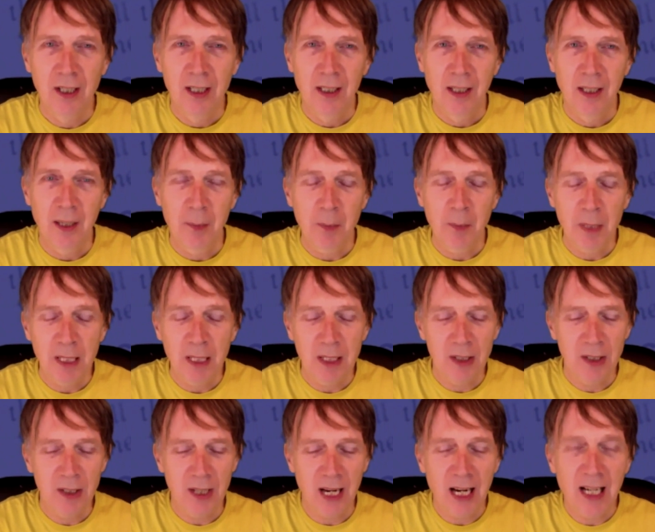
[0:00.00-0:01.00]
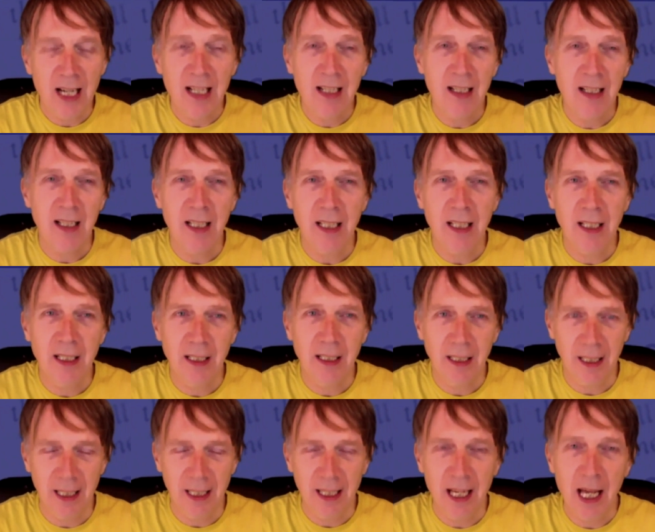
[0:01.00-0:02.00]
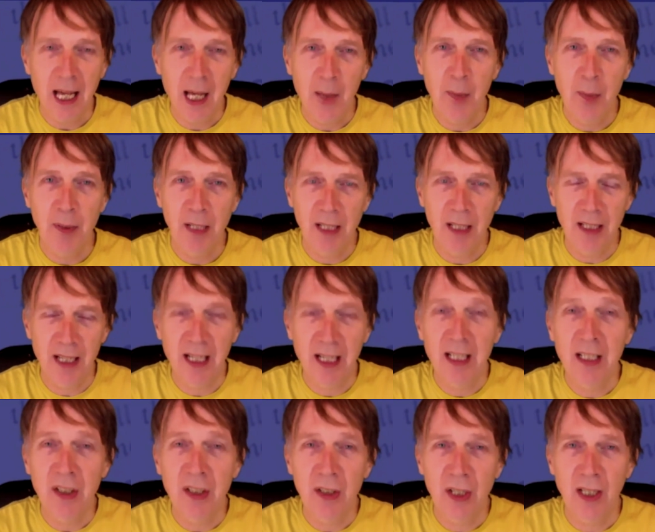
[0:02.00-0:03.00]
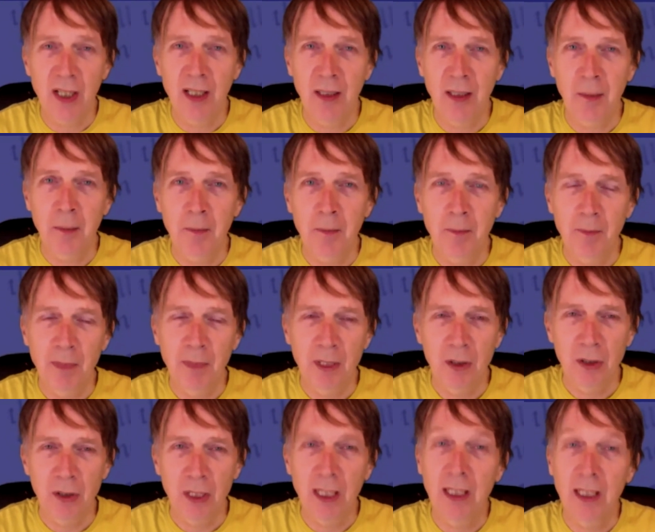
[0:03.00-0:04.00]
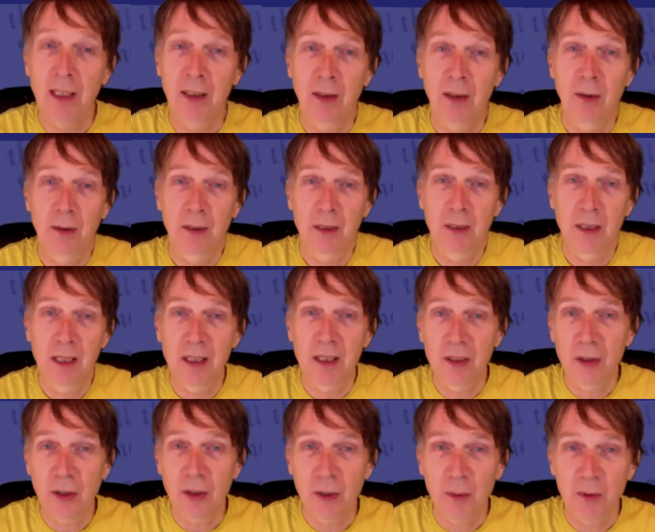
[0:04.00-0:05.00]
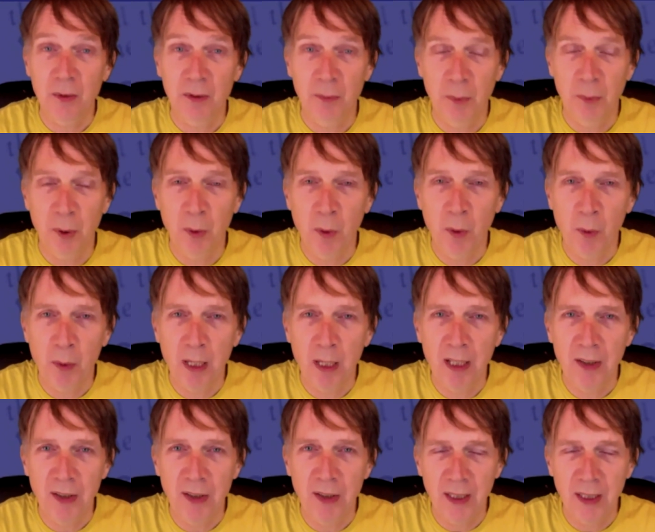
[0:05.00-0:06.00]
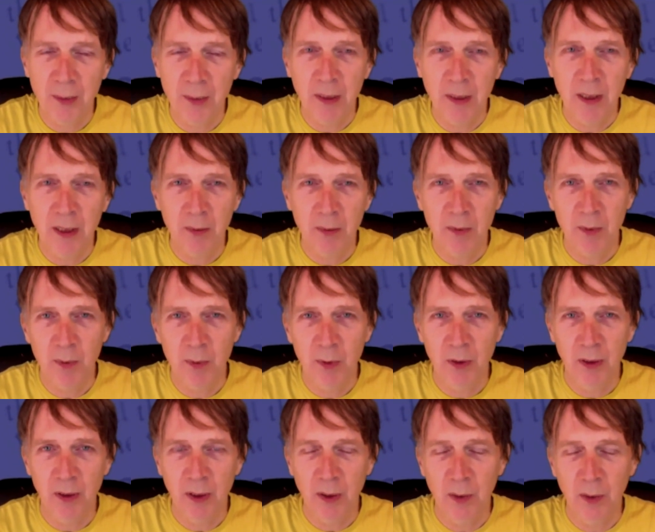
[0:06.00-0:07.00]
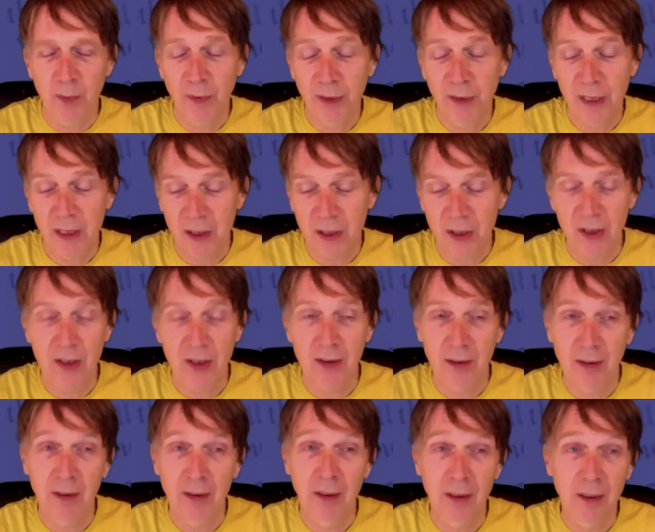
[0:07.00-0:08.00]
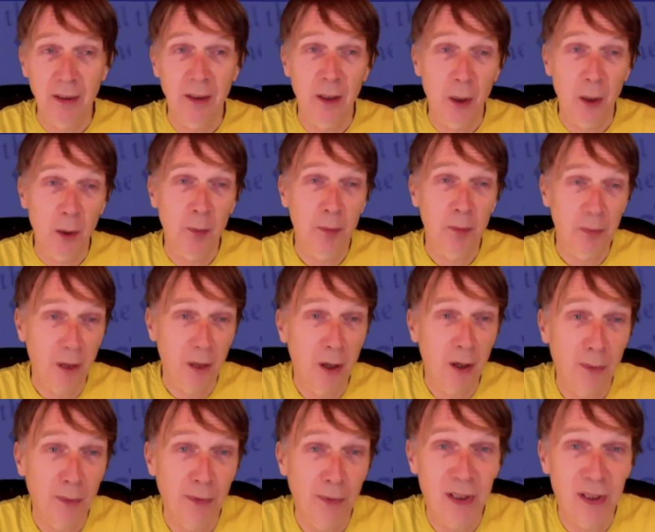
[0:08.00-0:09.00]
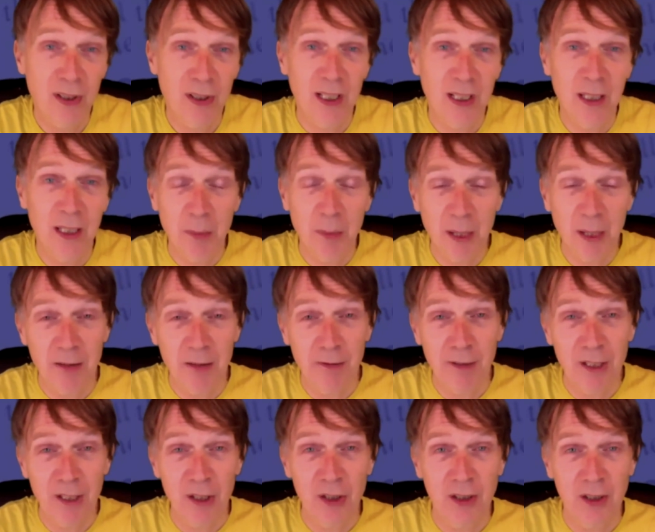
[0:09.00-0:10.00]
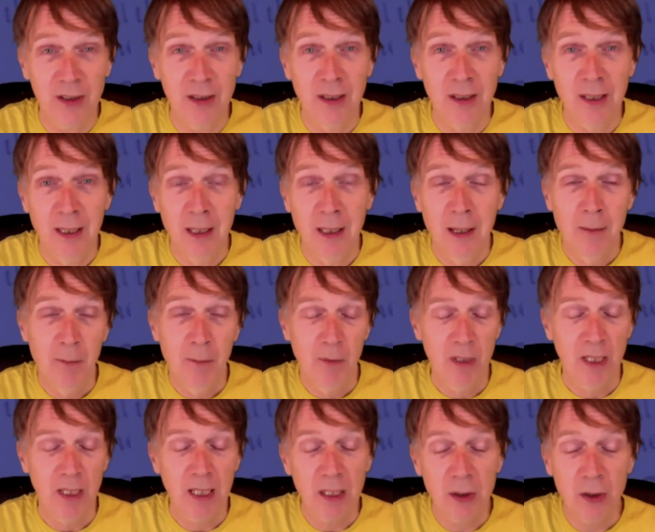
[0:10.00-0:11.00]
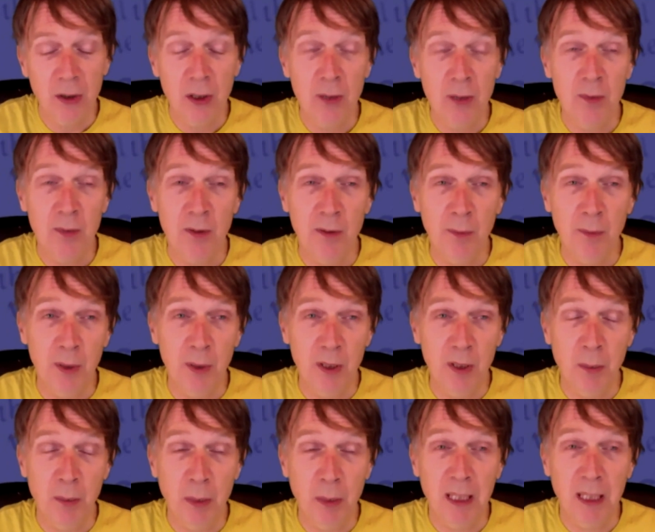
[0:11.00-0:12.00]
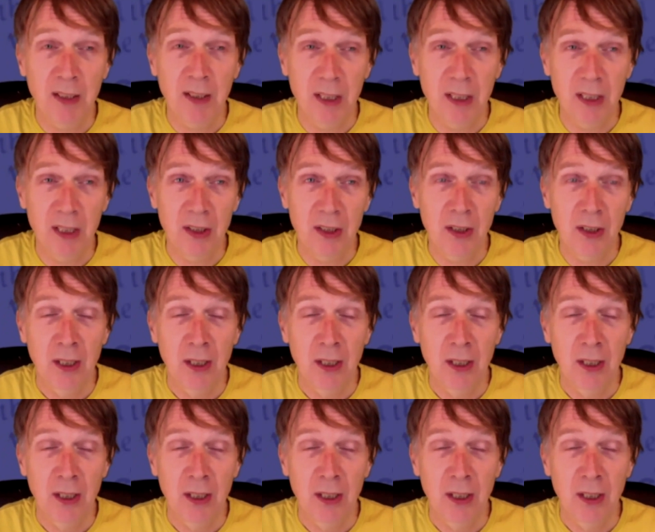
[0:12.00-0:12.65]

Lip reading: That means anything can happen at any time. It's like, in terms of probability, it becomes more obvious, obviously beneficial. So in terms of possibilities,